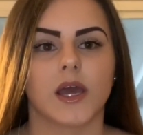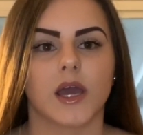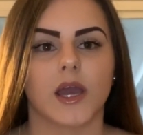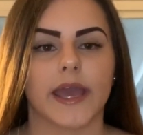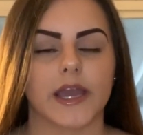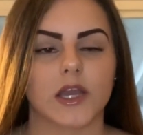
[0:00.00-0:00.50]

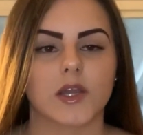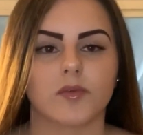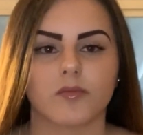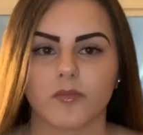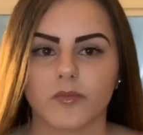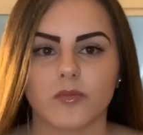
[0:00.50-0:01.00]
It
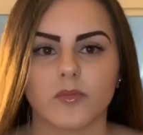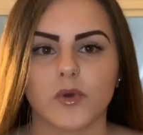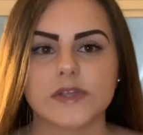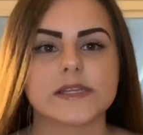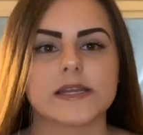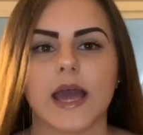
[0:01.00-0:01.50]

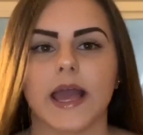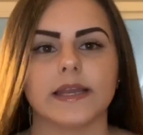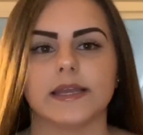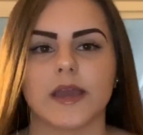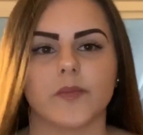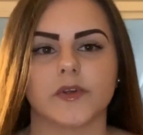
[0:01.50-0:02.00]
was a
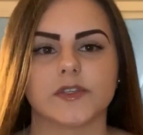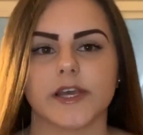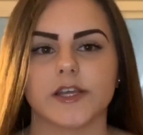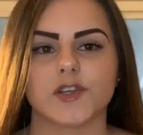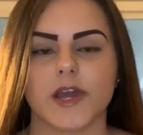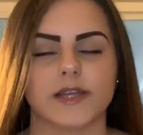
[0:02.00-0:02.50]

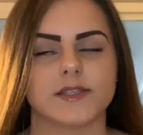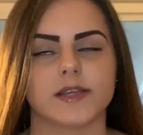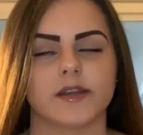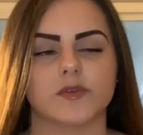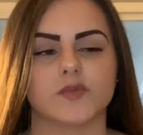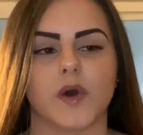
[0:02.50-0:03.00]
98% chance
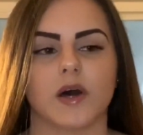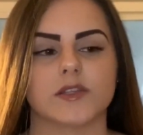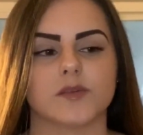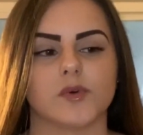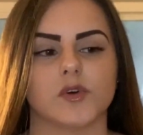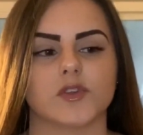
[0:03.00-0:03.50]
that it was
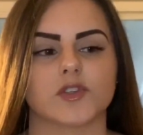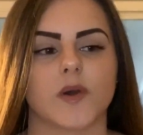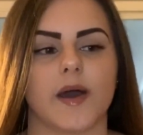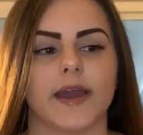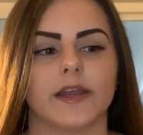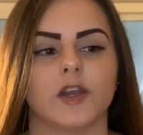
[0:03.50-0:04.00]
possible. So
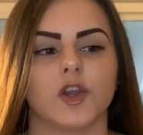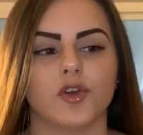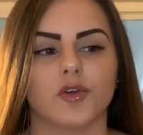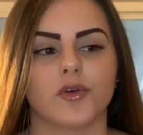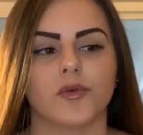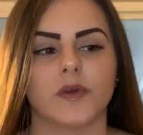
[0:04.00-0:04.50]
I
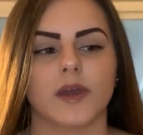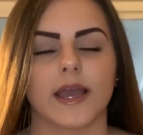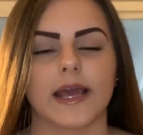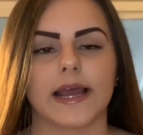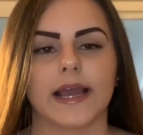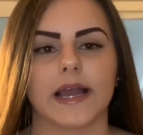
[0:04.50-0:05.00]
knew,
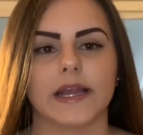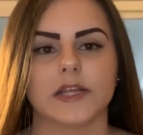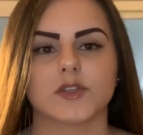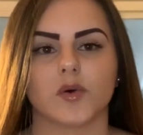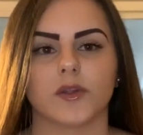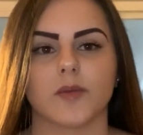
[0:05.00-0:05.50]
and I kind of
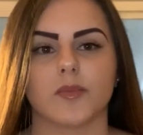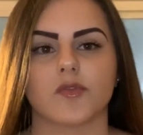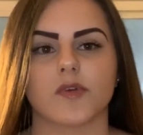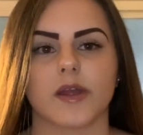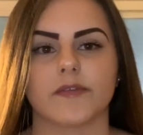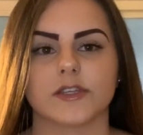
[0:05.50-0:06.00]
told him
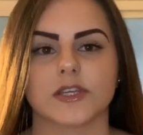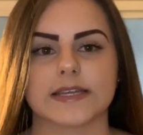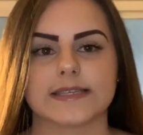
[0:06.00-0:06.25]
before I even took a